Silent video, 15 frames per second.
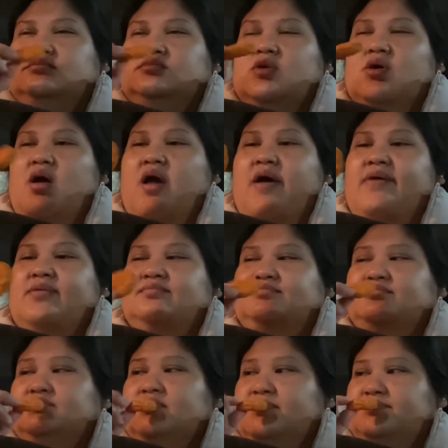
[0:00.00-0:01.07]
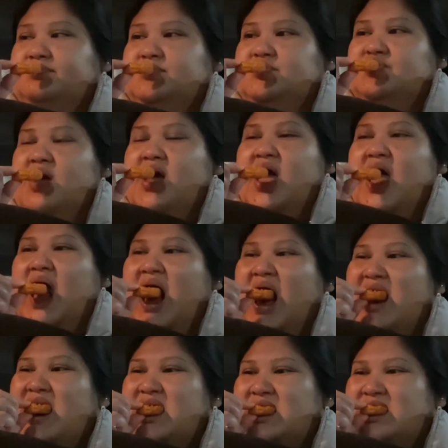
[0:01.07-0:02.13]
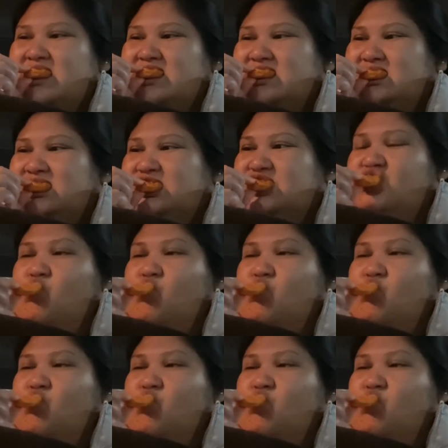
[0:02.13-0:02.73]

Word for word: Okay, let and try. It tastes